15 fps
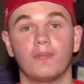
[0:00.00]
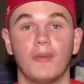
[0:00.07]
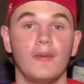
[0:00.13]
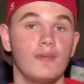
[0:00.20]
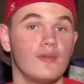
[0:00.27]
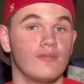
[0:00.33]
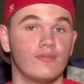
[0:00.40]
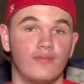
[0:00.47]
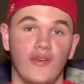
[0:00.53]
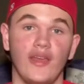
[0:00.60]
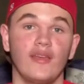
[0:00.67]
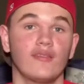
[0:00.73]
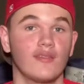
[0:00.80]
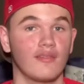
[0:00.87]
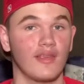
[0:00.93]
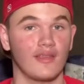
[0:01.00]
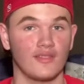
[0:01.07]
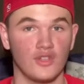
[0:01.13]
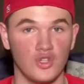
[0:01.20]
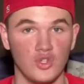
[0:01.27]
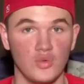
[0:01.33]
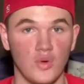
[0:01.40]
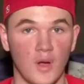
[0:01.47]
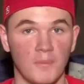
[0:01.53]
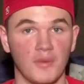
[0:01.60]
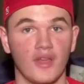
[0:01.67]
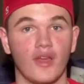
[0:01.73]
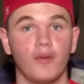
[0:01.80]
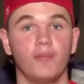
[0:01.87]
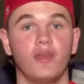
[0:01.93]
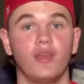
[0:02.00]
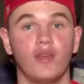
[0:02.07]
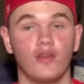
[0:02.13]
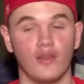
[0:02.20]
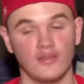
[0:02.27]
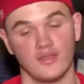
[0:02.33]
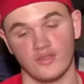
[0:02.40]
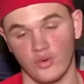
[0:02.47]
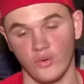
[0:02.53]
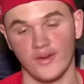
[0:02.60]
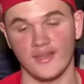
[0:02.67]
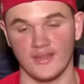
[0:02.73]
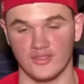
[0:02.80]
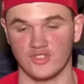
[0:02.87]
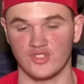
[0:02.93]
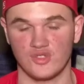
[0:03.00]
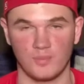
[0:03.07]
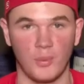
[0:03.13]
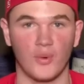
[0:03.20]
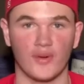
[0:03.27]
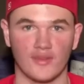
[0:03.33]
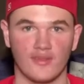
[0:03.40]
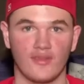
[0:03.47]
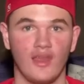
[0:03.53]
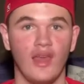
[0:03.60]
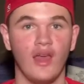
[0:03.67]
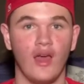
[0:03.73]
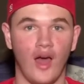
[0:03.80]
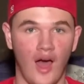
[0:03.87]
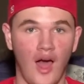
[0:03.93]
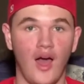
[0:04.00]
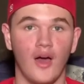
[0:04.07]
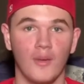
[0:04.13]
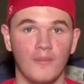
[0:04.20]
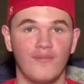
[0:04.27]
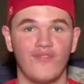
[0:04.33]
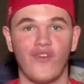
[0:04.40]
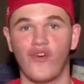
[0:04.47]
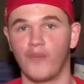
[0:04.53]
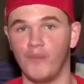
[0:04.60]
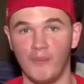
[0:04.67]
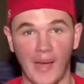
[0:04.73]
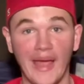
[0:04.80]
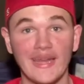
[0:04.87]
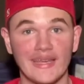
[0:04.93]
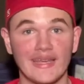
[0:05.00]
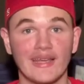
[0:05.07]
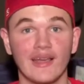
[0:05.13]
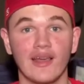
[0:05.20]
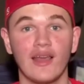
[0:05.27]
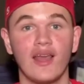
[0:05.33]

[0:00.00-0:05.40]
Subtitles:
Maybe Vegas is the new up-and-coming, because it's already a sports hub for betting,